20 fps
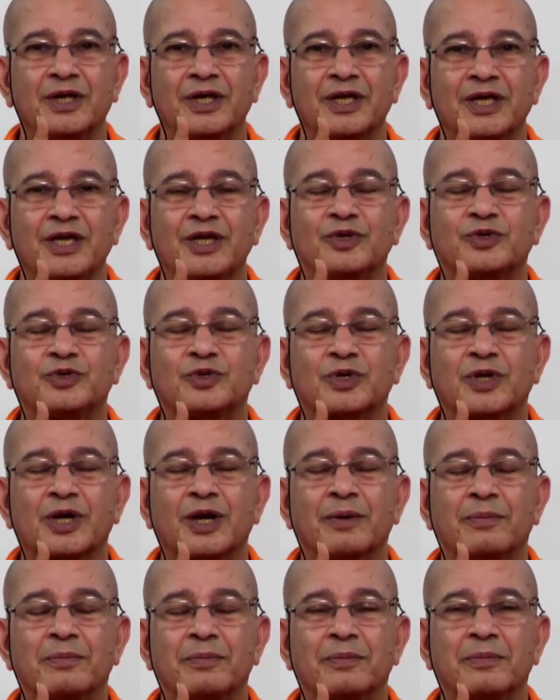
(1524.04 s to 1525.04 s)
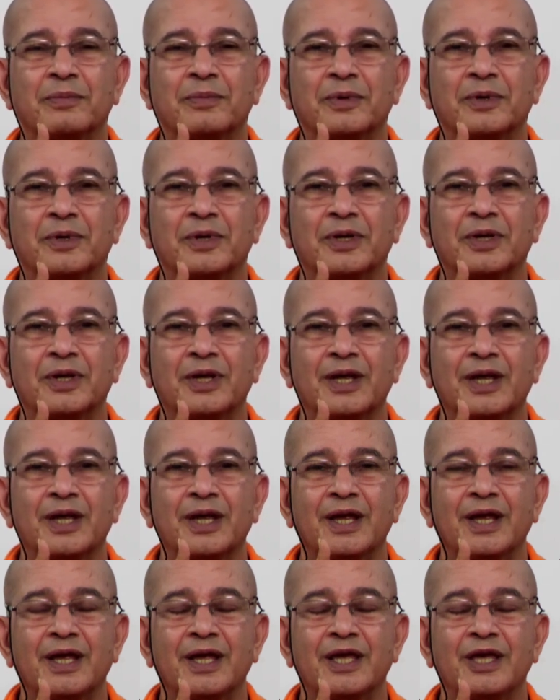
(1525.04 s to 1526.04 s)
He used to come.
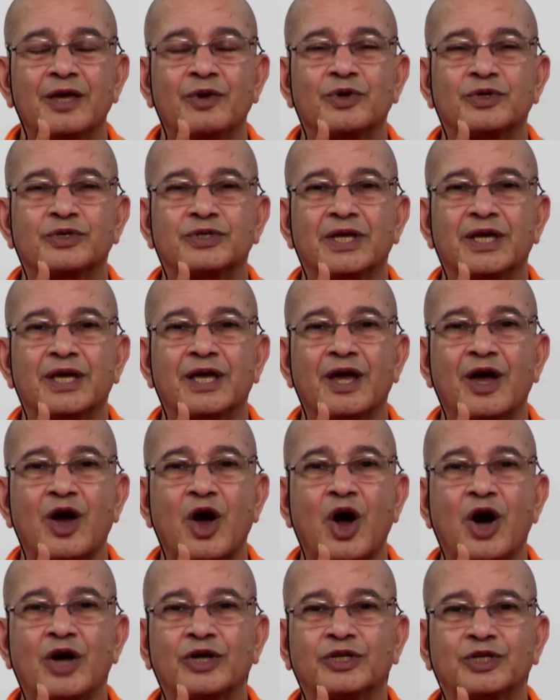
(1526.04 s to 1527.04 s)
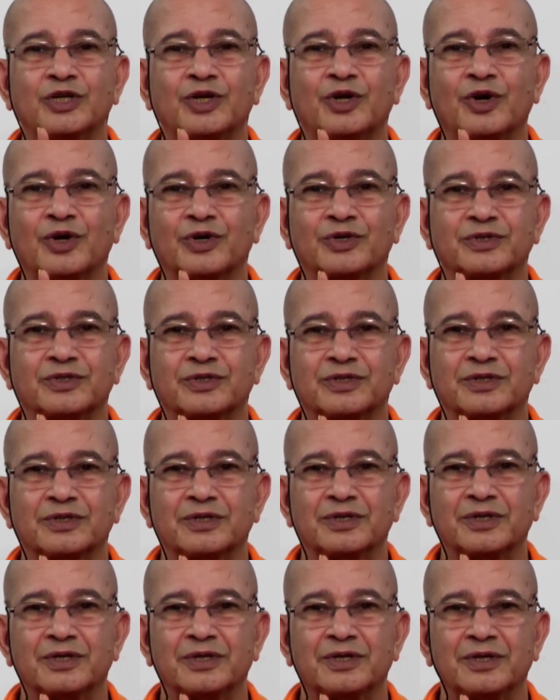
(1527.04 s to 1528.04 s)
He was an orthodox
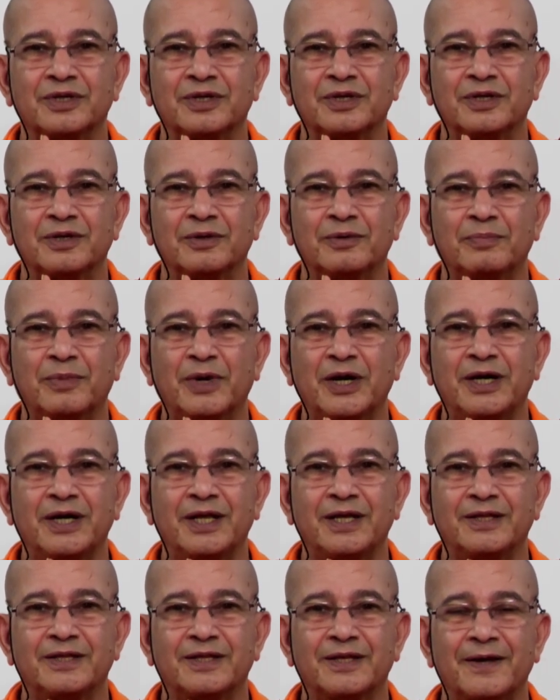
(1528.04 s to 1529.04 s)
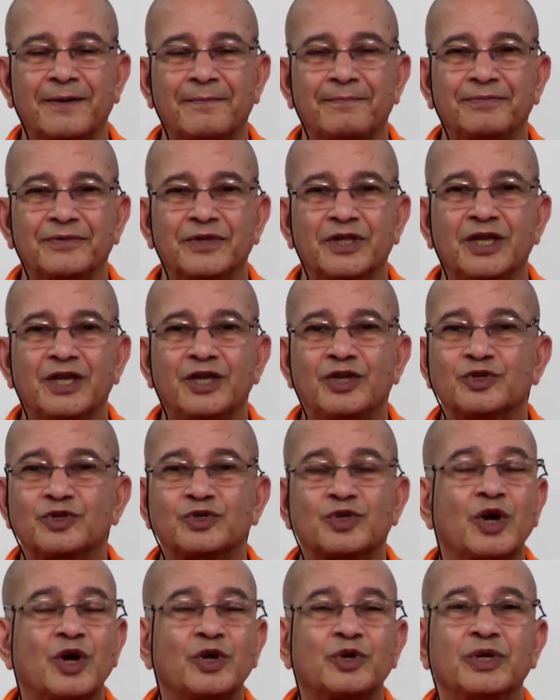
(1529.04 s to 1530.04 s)
Pandit. He used
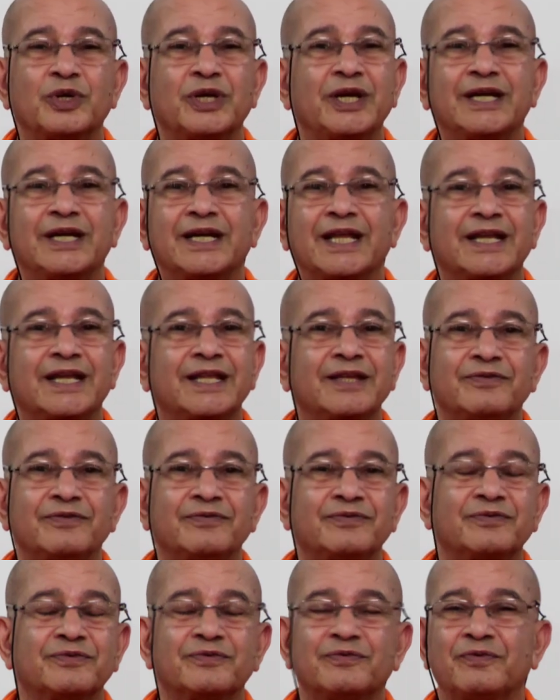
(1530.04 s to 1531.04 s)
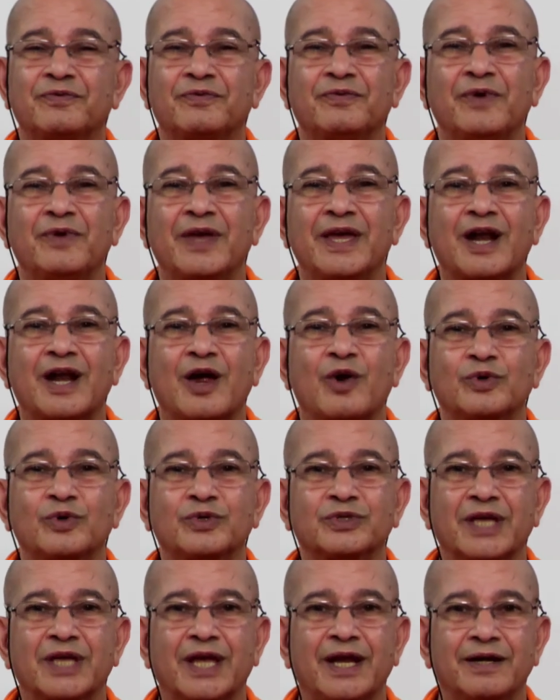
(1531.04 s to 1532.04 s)
not to eat anywhere
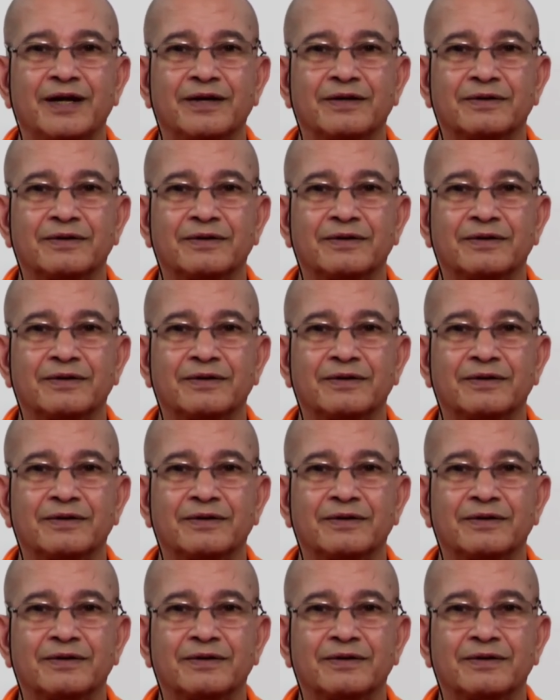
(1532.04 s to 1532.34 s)
outside.